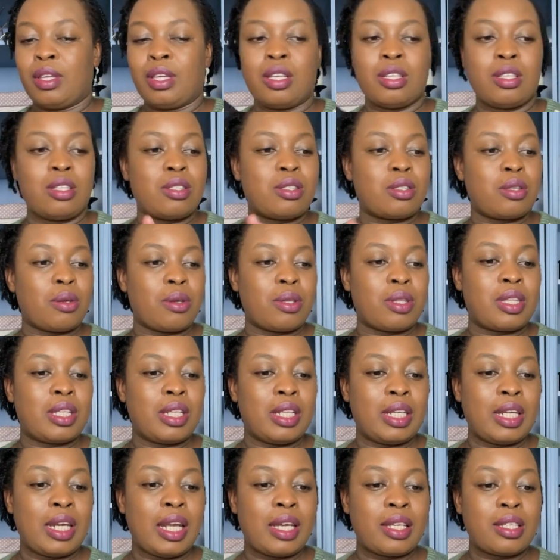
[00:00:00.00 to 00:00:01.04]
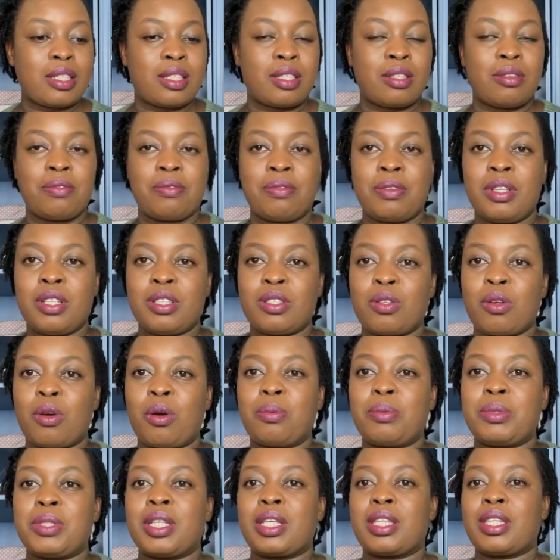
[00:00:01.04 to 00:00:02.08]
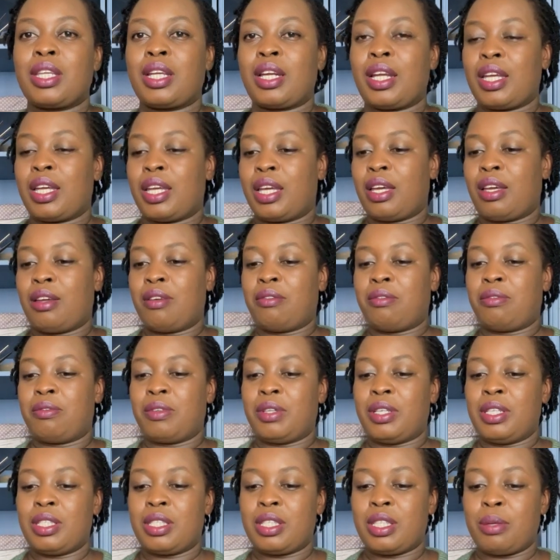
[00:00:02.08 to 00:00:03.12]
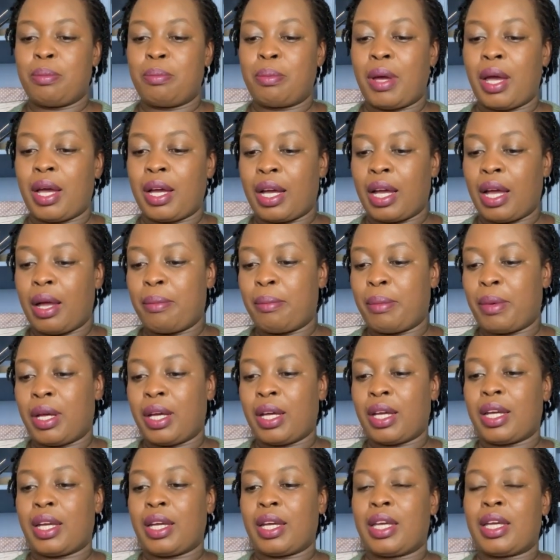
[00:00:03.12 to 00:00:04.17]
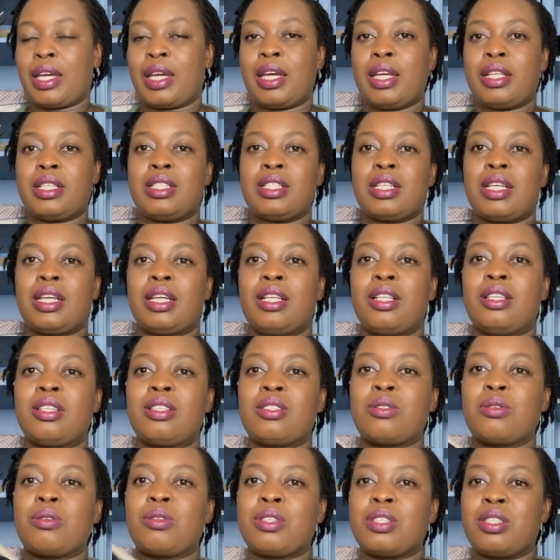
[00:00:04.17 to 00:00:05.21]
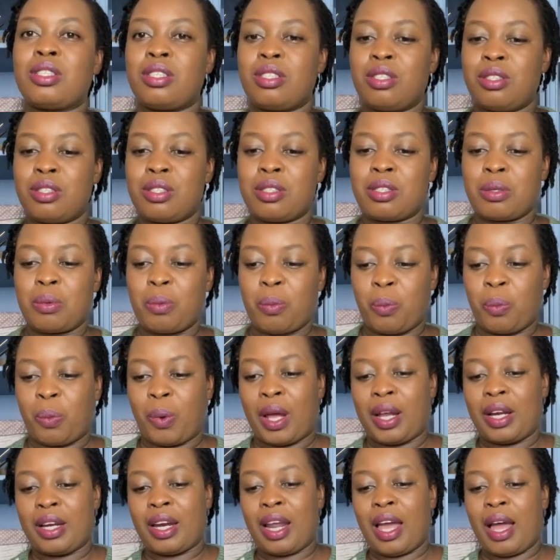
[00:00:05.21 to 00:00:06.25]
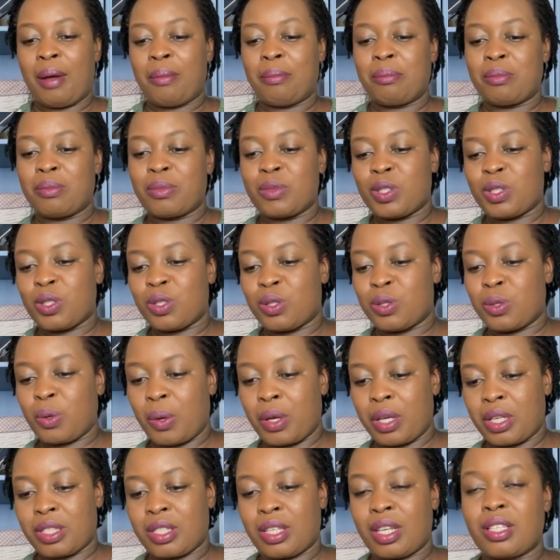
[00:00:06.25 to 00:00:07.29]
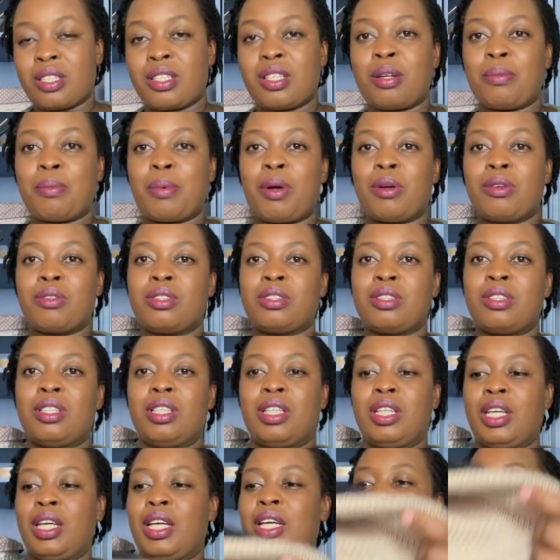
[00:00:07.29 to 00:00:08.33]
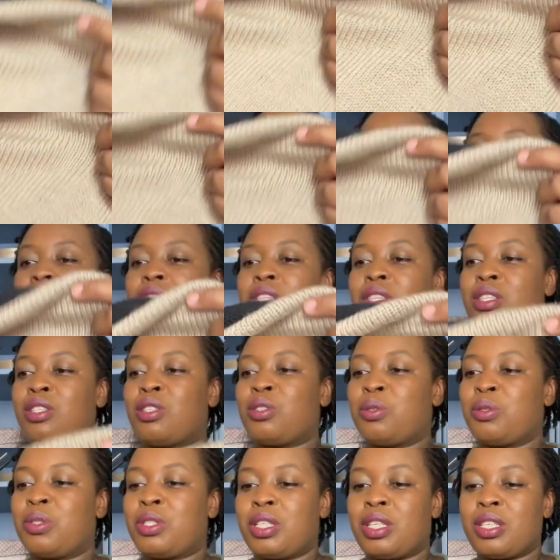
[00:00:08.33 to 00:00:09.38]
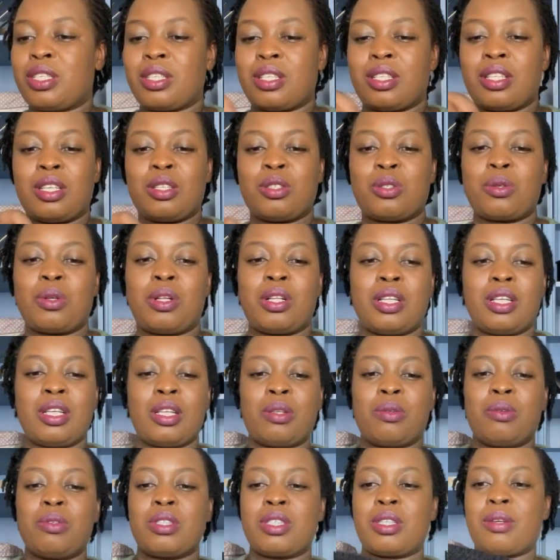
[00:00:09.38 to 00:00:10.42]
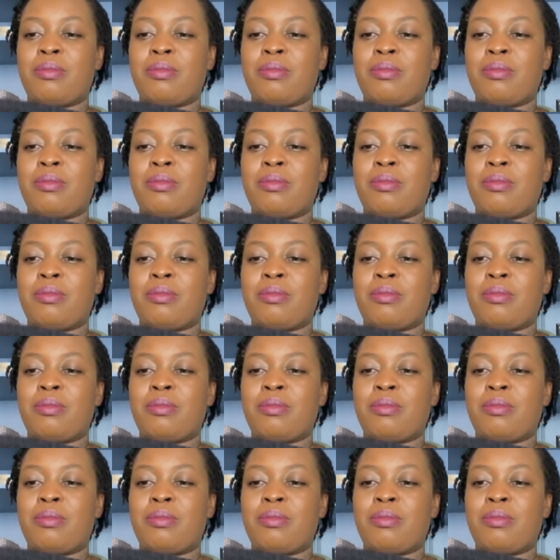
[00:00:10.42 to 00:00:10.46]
So the next finished object that I have is the Phakama cardigan. So this is one I'm so excited about, and I also did the shoot yesterday, so I'll include some